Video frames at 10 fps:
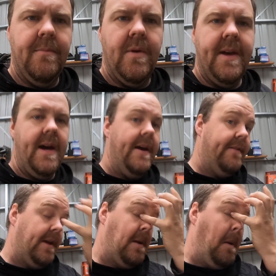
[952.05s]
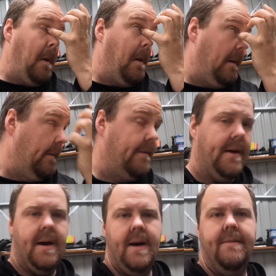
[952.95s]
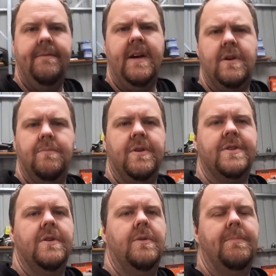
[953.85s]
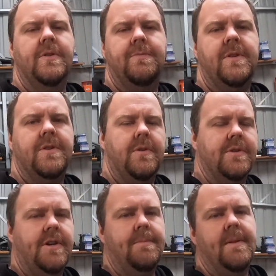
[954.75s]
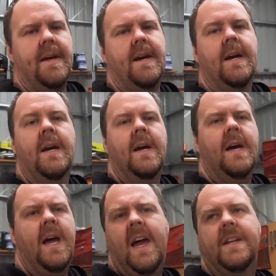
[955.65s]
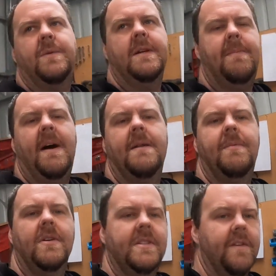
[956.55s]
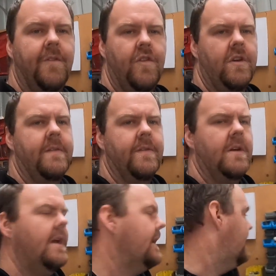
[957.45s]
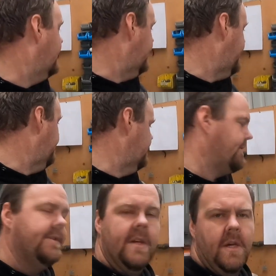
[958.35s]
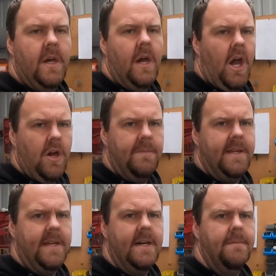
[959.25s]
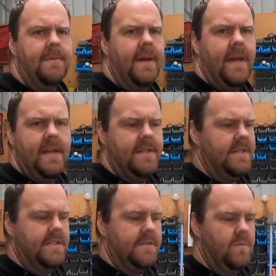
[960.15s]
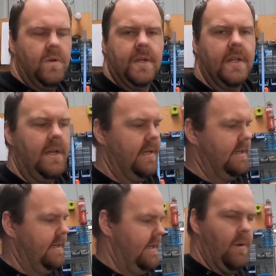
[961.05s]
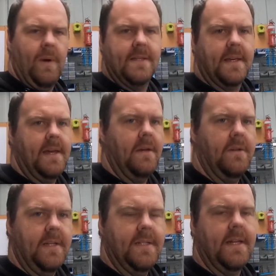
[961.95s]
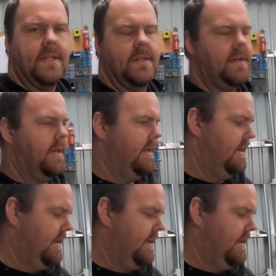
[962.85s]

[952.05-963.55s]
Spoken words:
without having vacuum pressure or boost pressure on top of that at 20 pound of boost, it's very likely that that was opening up and just working like a wastegate on the intake side.